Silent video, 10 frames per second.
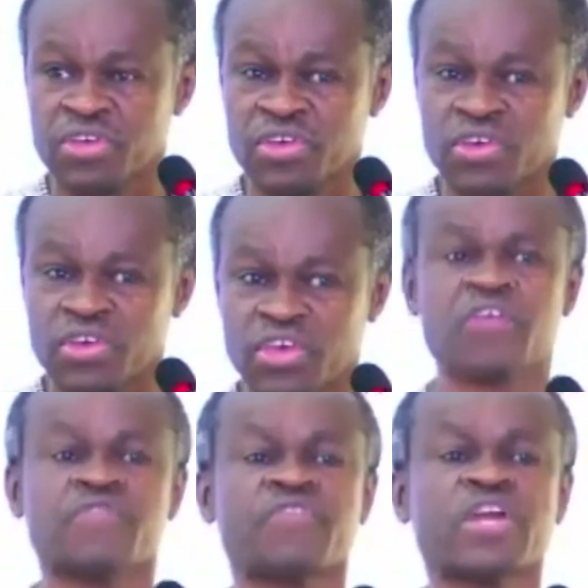
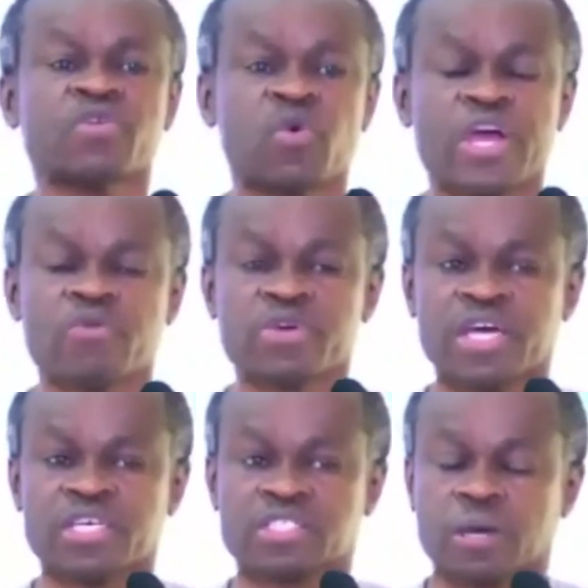Even when we are
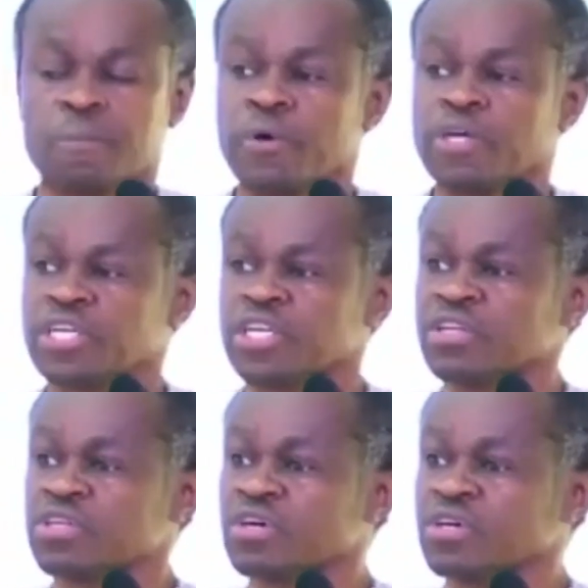supported in
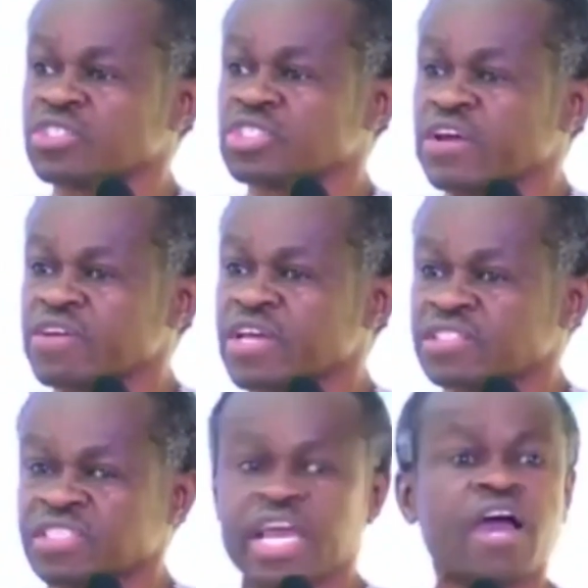those areas, there
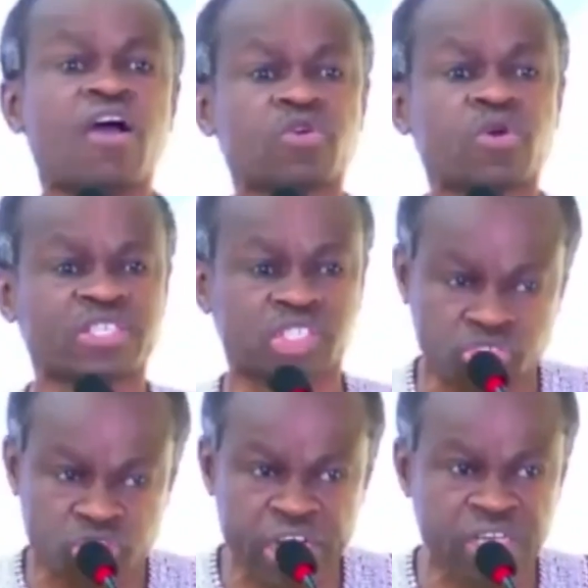are always
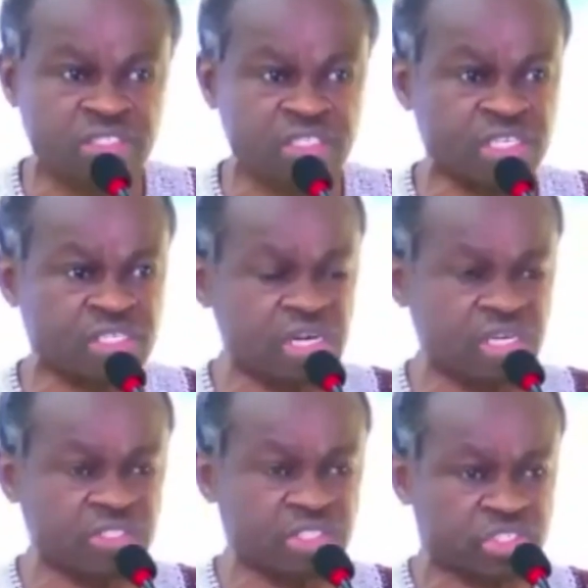strings
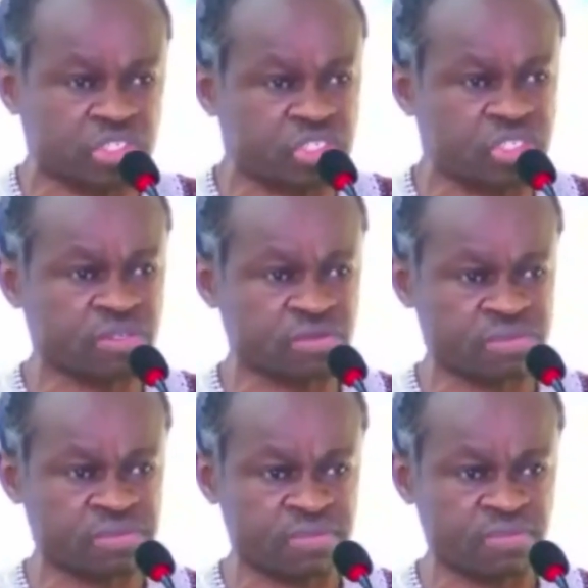attached.
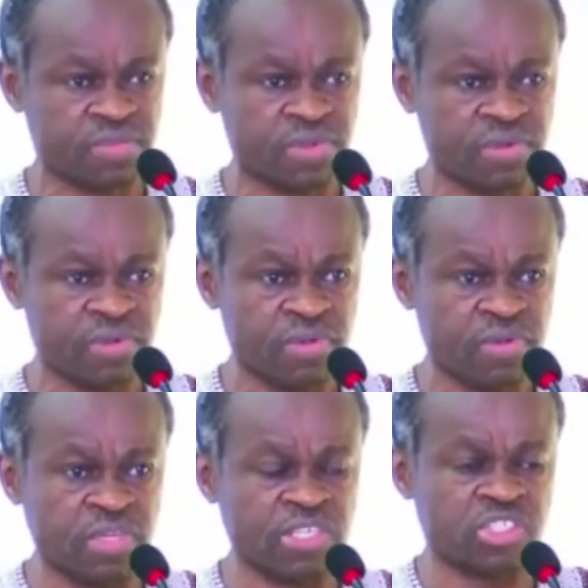The
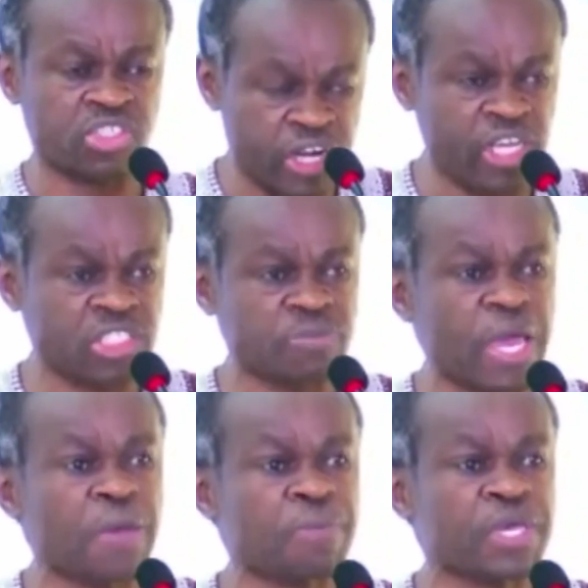strings may be
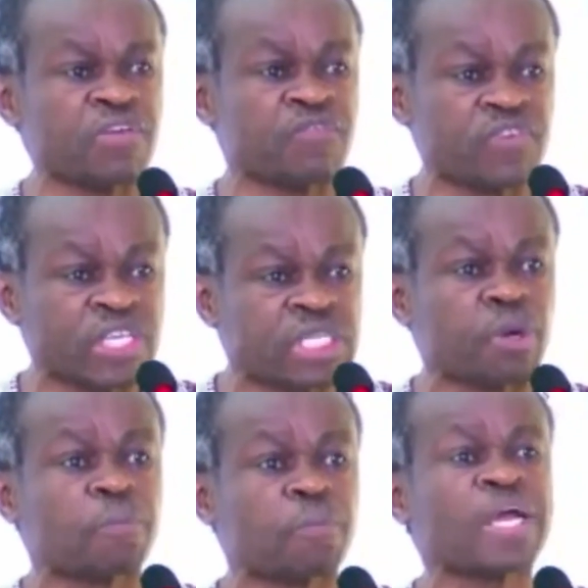invisible,
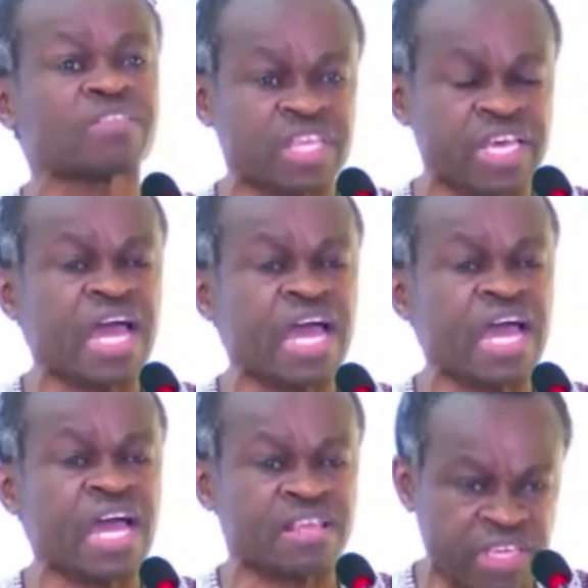but they are
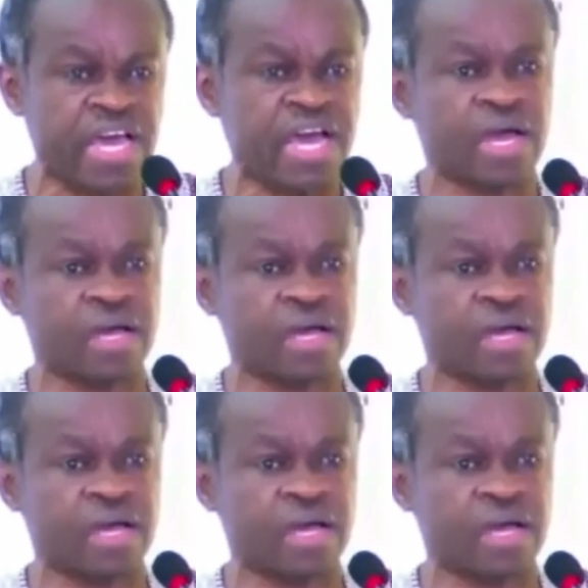there.